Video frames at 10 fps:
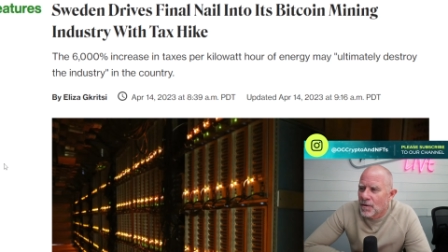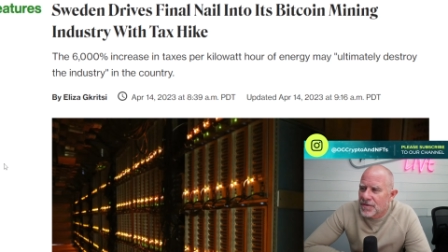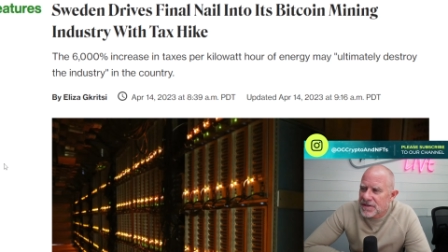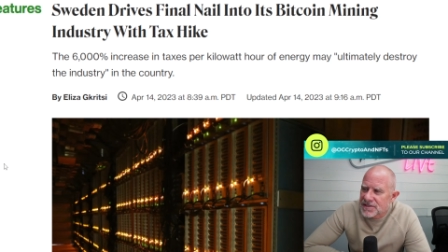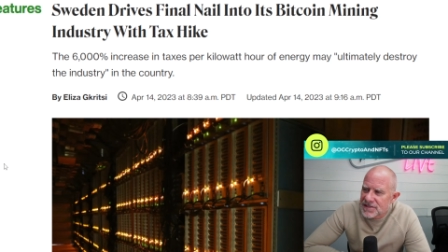
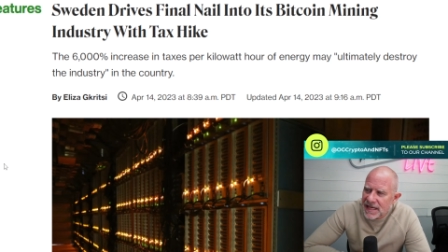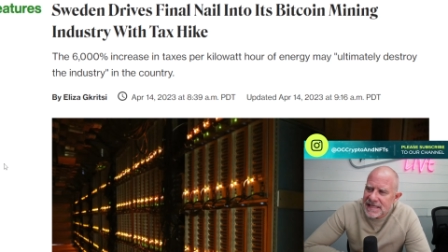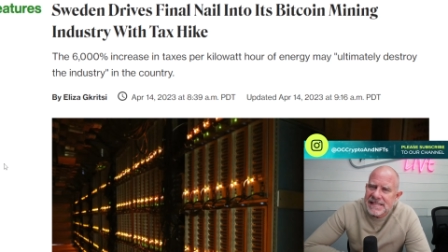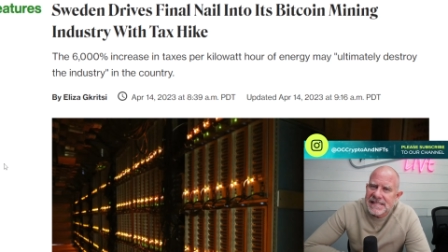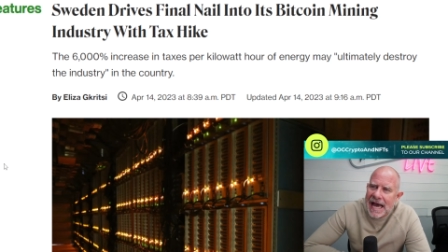The
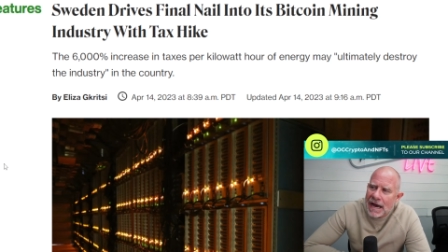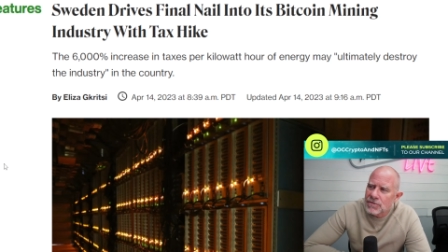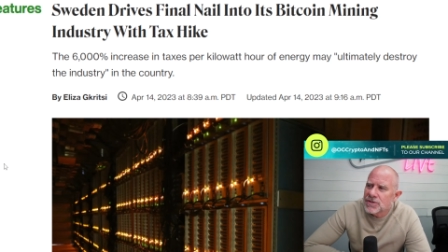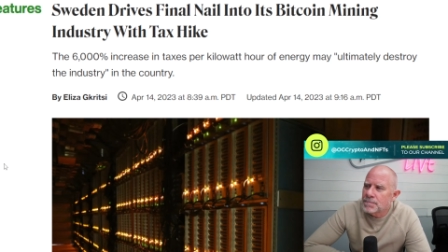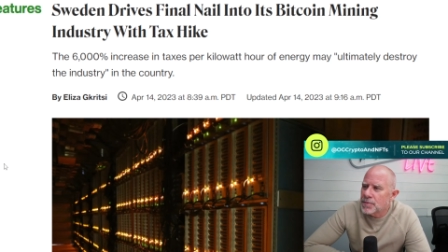six
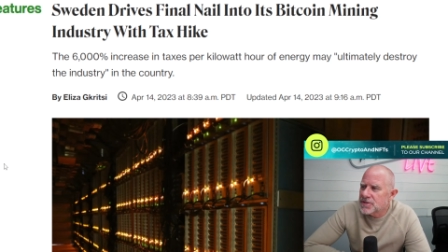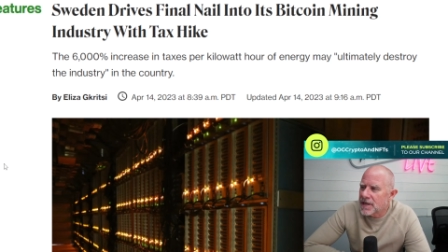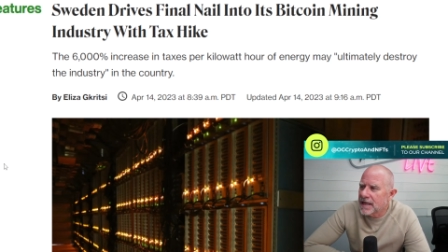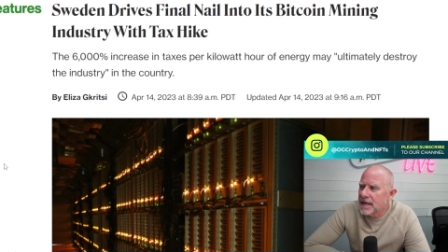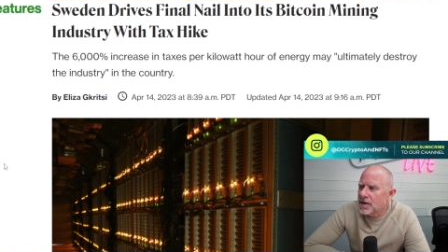thousand
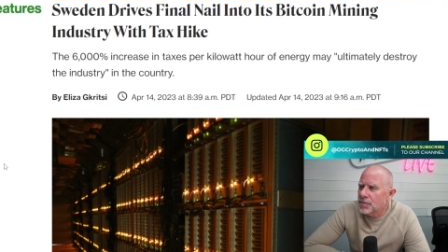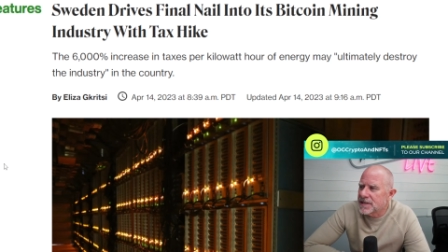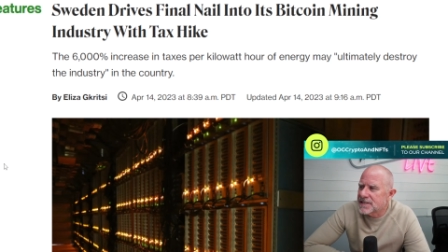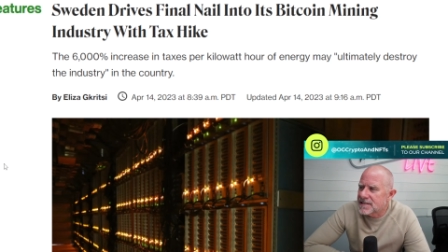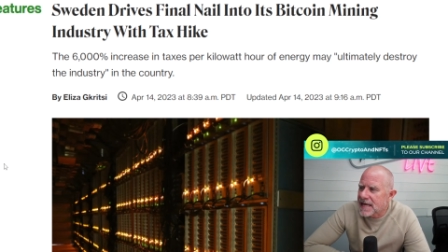percent
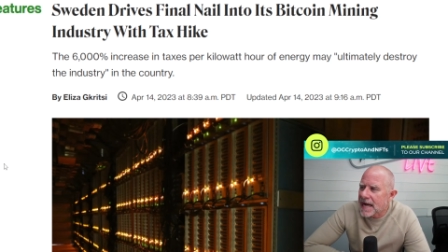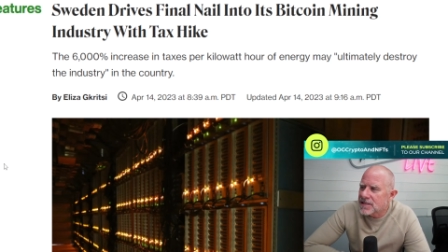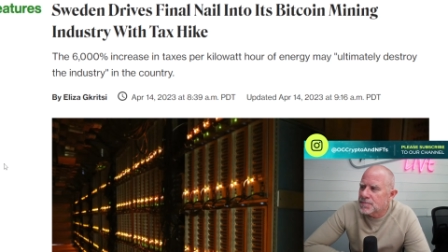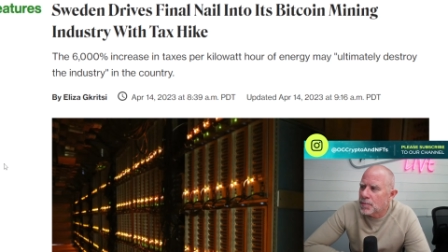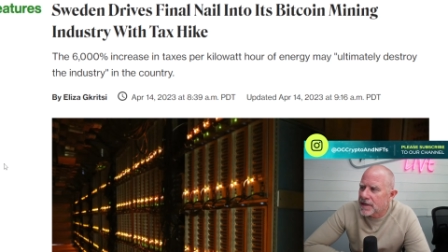increase in
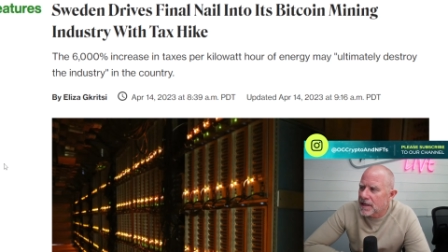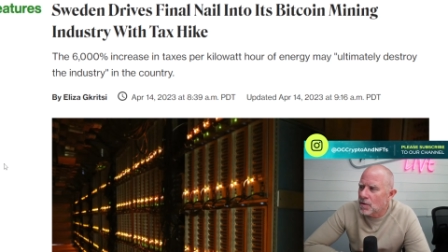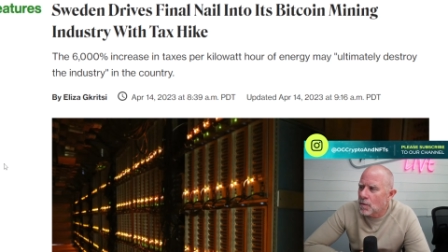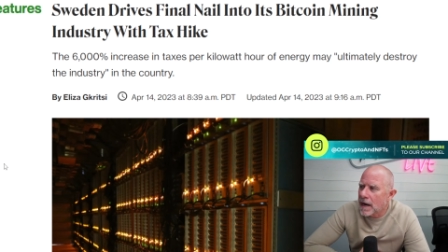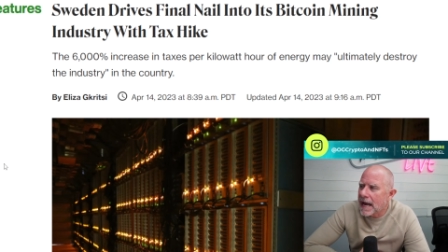taxes per
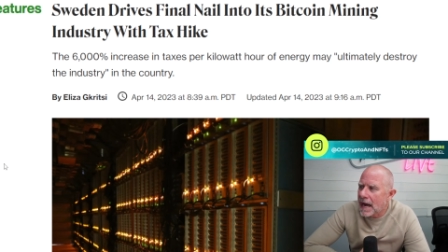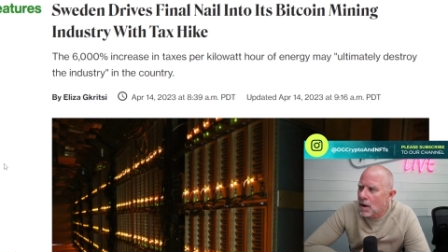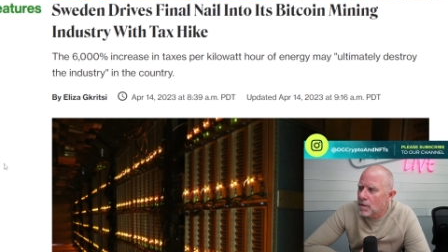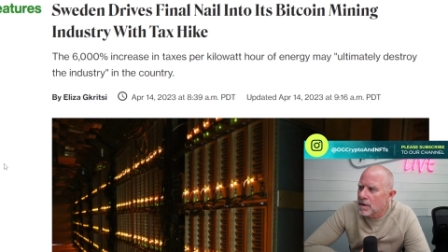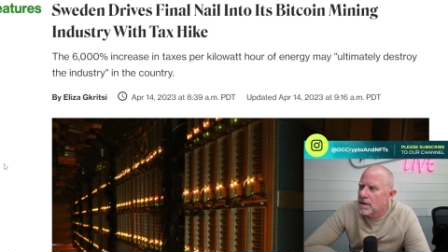kilowatt
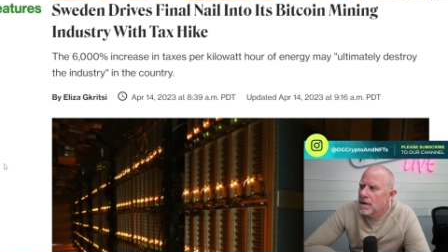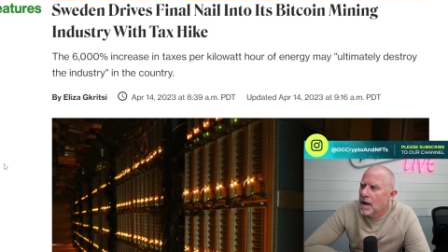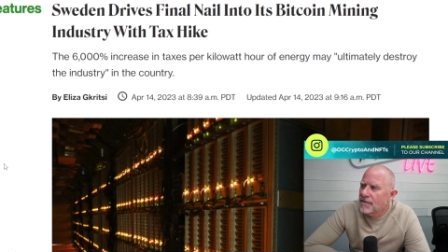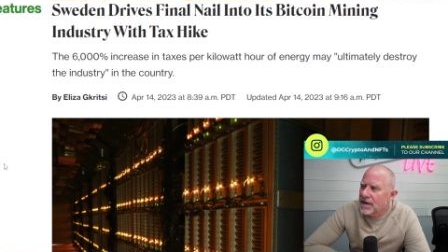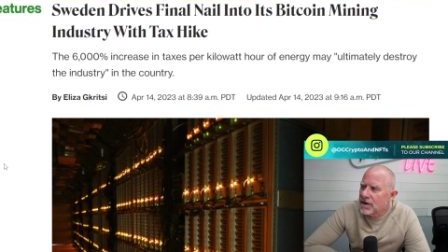hour
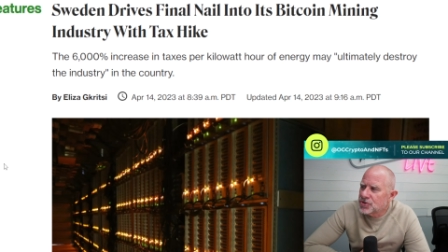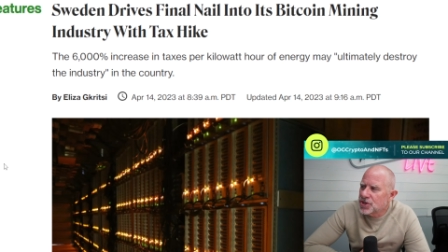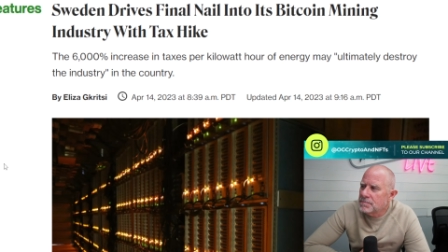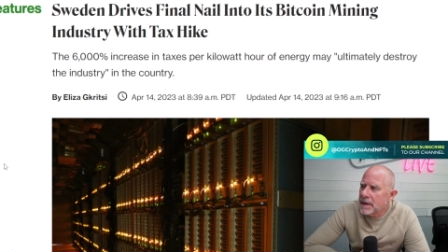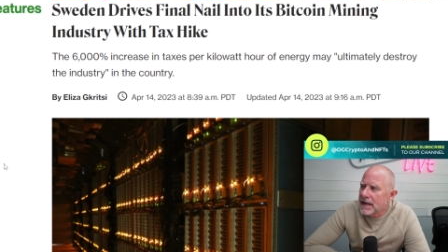of
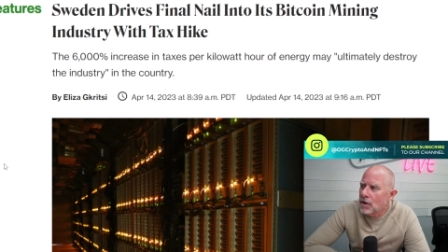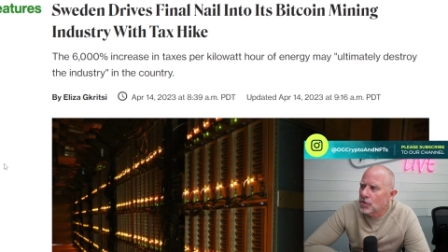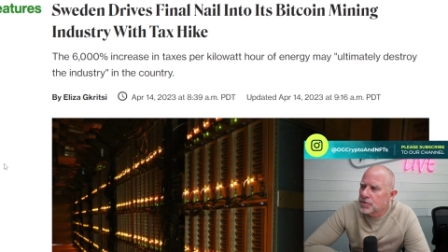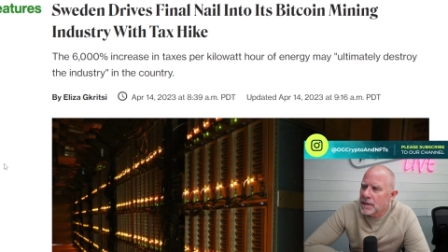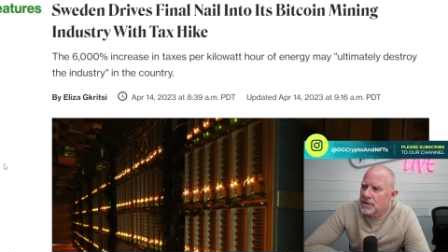energy may
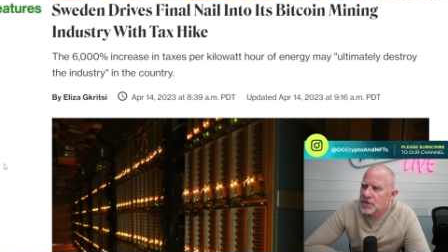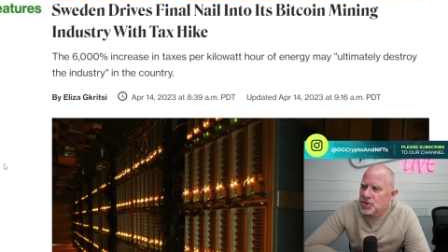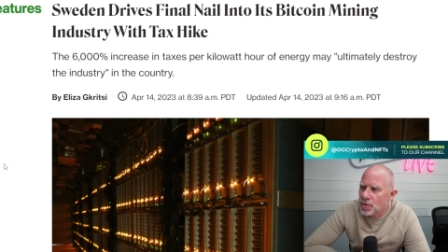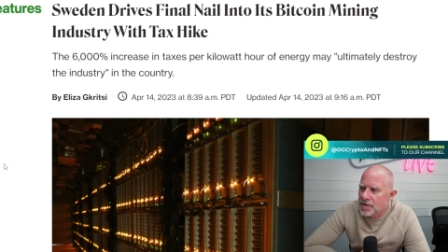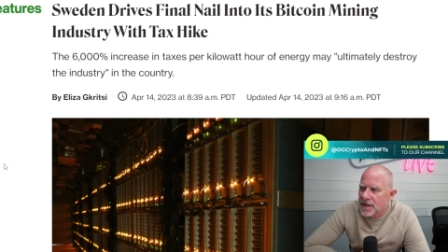ultimately
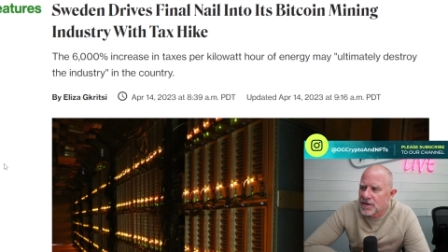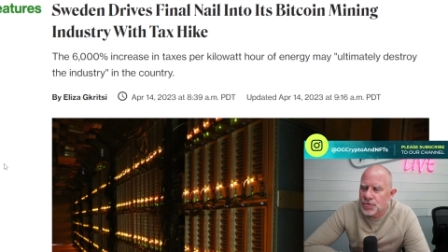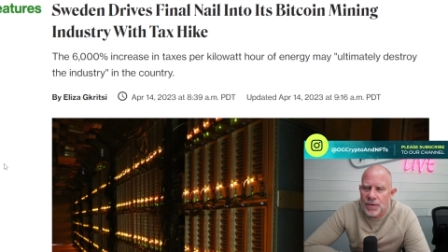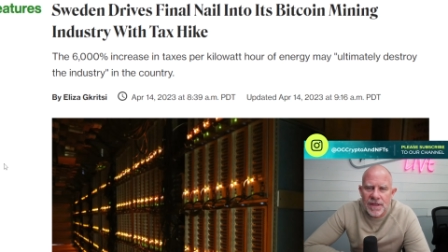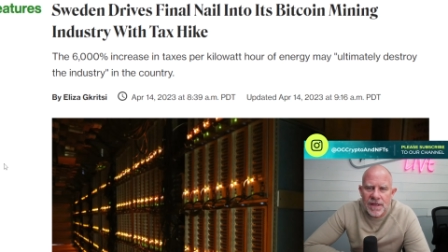destroy the
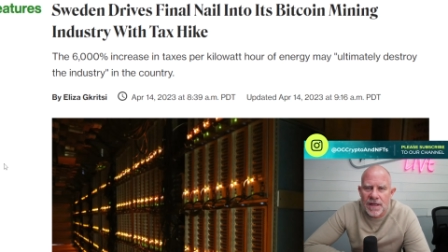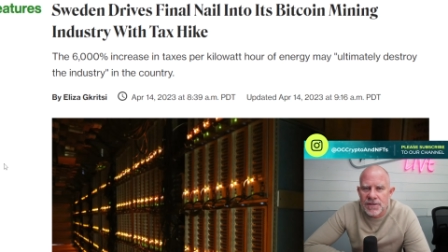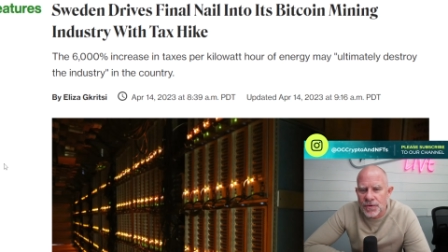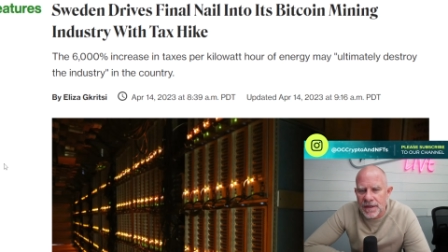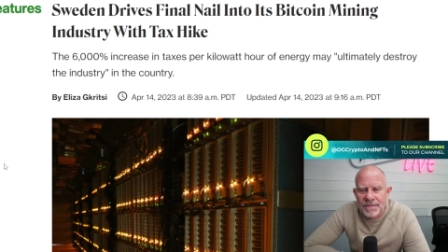industry in the
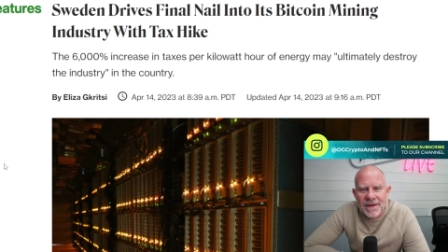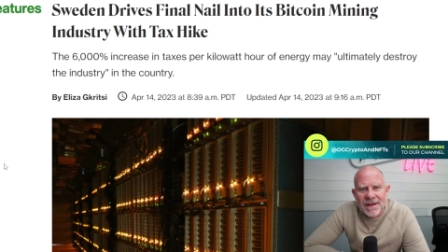country.